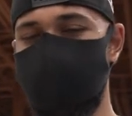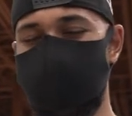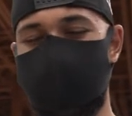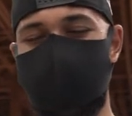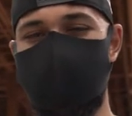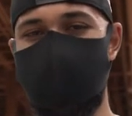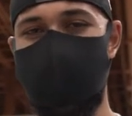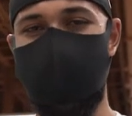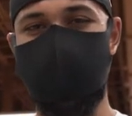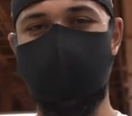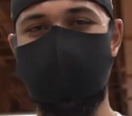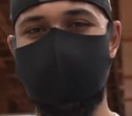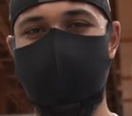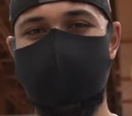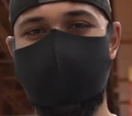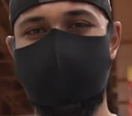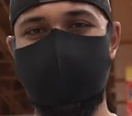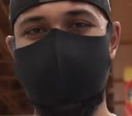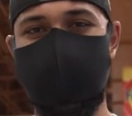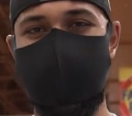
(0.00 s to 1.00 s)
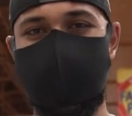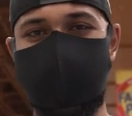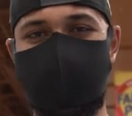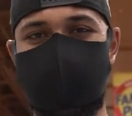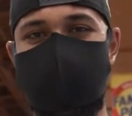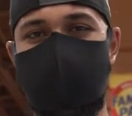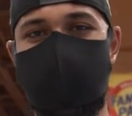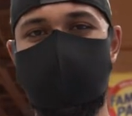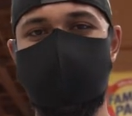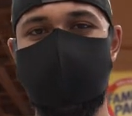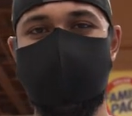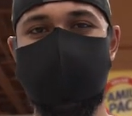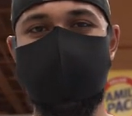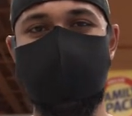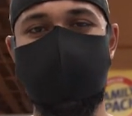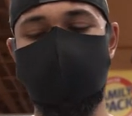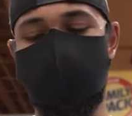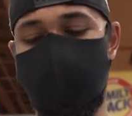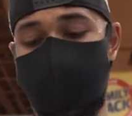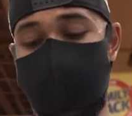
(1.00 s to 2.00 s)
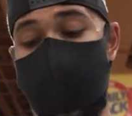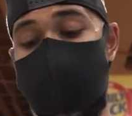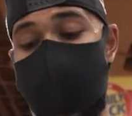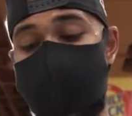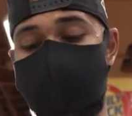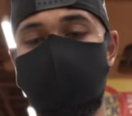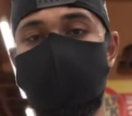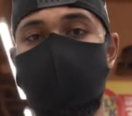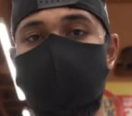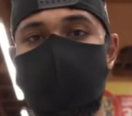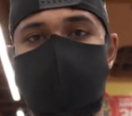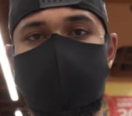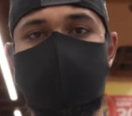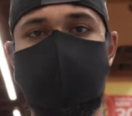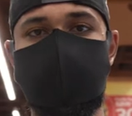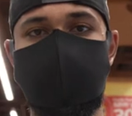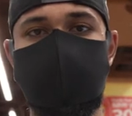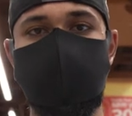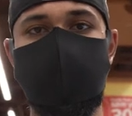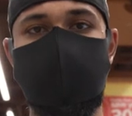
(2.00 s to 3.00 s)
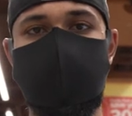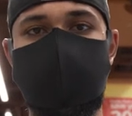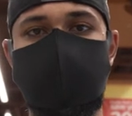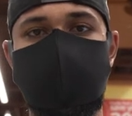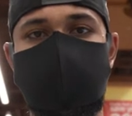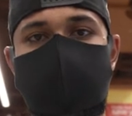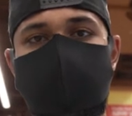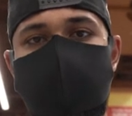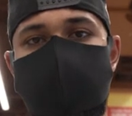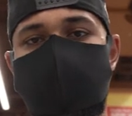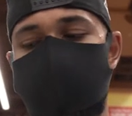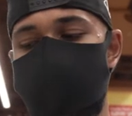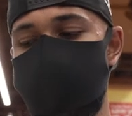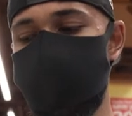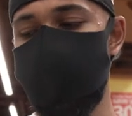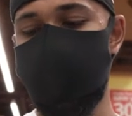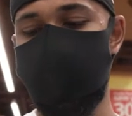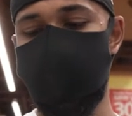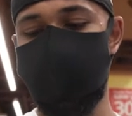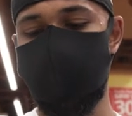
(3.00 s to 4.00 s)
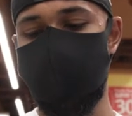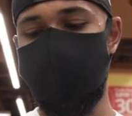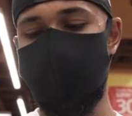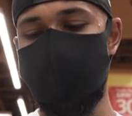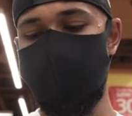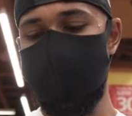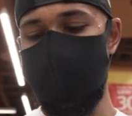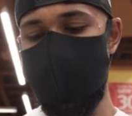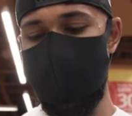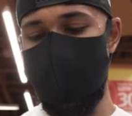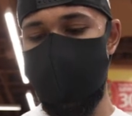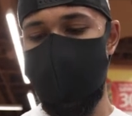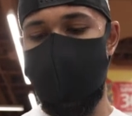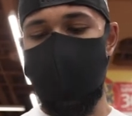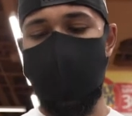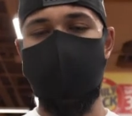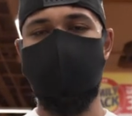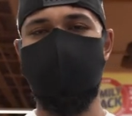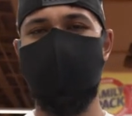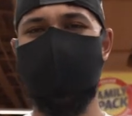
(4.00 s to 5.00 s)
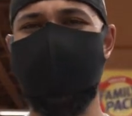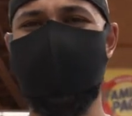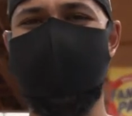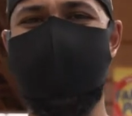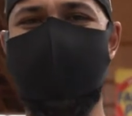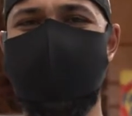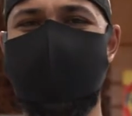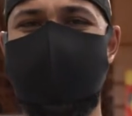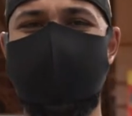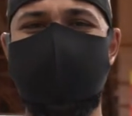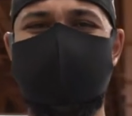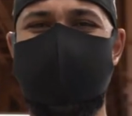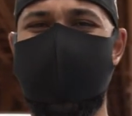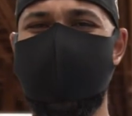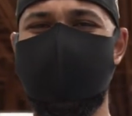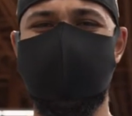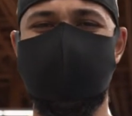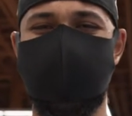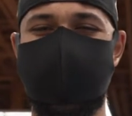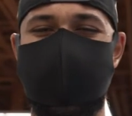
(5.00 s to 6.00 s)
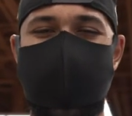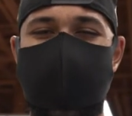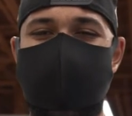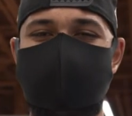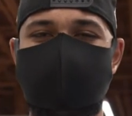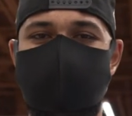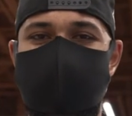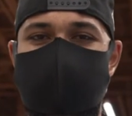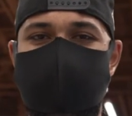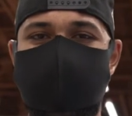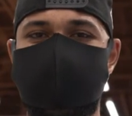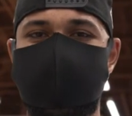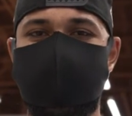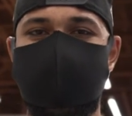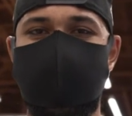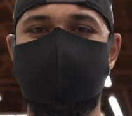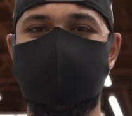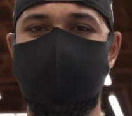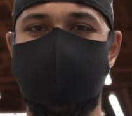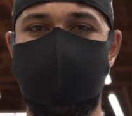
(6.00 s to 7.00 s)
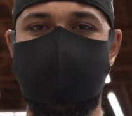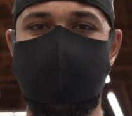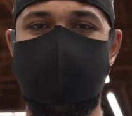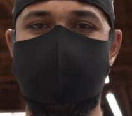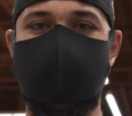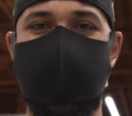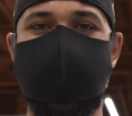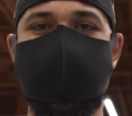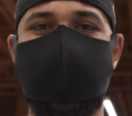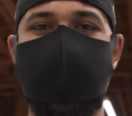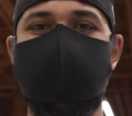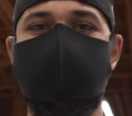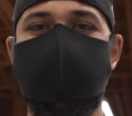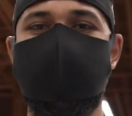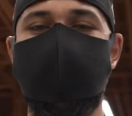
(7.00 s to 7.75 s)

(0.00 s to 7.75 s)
pretty moderate in carbs and pretty high in protein, so 13 grams of protein as well. And this I'll usually have by itself, like a cup at night